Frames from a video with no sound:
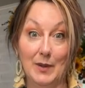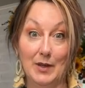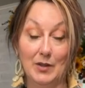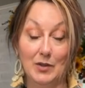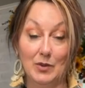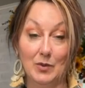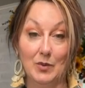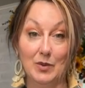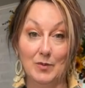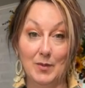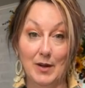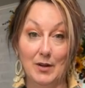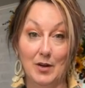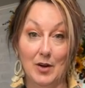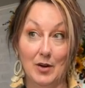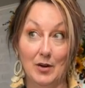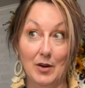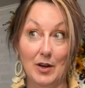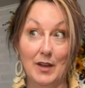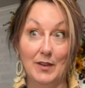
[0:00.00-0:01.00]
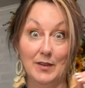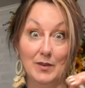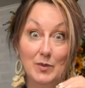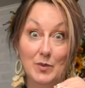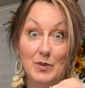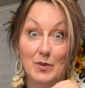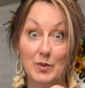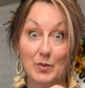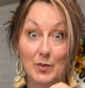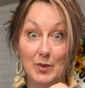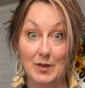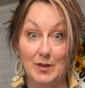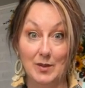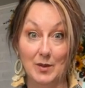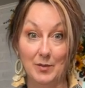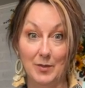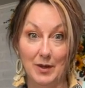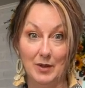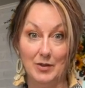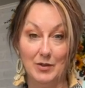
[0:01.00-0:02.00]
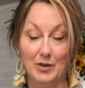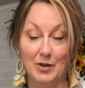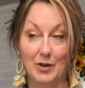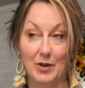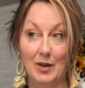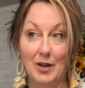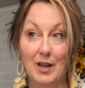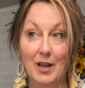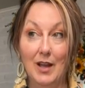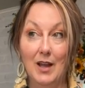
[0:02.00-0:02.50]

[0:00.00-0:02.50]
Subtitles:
picture with my daughter, and this was a recent picture.